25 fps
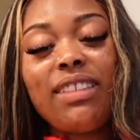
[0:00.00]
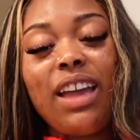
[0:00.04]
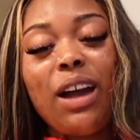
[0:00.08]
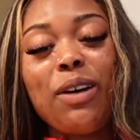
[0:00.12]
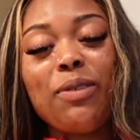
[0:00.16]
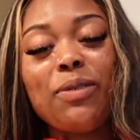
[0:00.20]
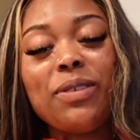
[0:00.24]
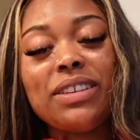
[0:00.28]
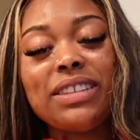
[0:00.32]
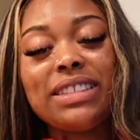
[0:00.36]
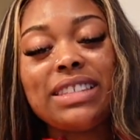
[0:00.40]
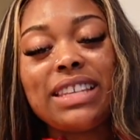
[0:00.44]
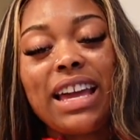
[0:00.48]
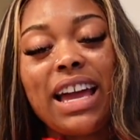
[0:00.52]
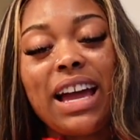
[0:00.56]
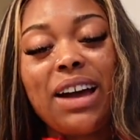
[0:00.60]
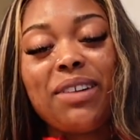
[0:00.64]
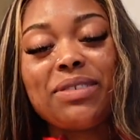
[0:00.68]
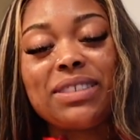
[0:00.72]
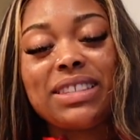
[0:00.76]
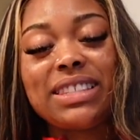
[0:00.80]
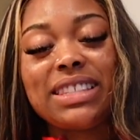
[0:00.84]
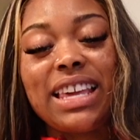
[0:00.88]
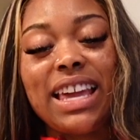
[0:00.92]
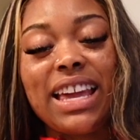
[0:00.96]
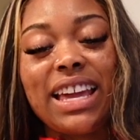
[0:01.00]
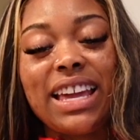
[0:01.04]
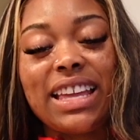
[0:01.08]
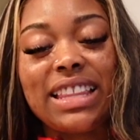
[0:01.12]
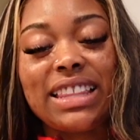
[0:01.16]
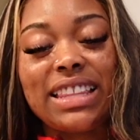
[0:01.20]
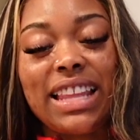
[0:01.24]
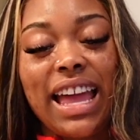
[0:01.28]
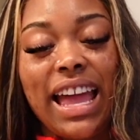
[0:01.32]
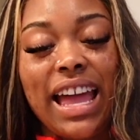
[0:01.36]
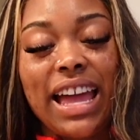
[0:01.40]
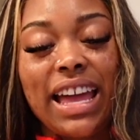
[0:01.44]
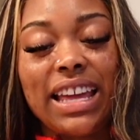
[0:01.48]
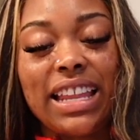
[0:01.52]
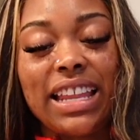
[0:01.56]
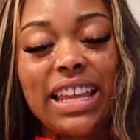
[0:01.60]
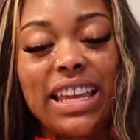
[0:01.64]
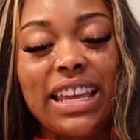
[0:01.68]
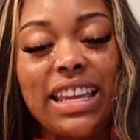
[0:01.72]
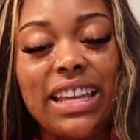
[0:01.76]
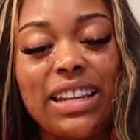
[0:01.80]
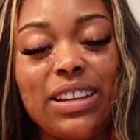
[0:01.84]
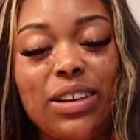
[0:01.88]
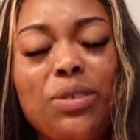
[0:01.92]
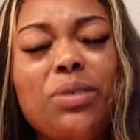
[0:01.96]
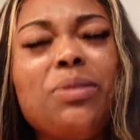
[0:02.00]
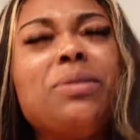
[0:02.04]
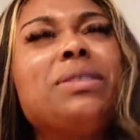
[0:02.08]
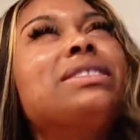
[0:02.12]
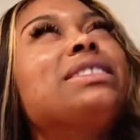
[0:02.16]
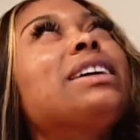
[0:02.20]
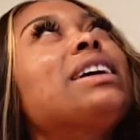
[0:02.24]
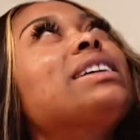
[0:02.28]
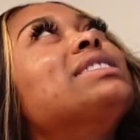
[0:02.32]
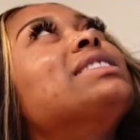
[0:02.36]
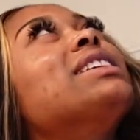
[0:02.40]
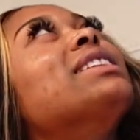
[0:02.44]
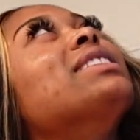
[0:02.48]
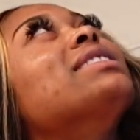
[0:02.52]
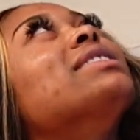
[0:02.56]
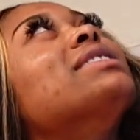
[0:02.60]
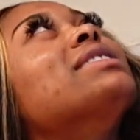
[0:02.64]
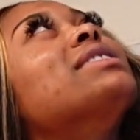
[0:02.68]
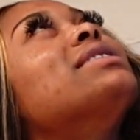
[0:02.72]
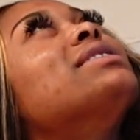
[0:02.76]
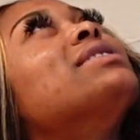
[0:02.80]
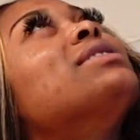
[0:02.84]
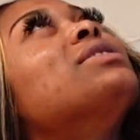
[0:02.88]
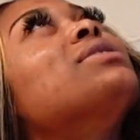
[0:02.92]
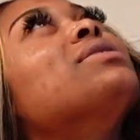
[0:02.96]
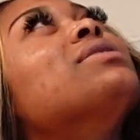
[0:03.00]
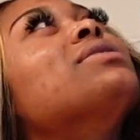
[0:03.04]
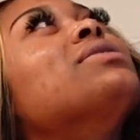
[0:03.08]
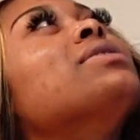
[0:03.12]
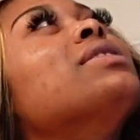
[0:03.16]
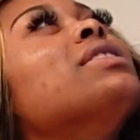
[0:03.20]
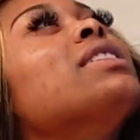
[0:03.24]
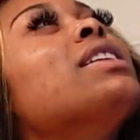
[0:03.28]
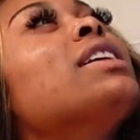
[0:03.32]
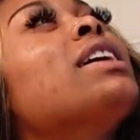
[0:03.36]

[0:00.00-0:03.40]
I will say, I was saying that, and who was I telling this to?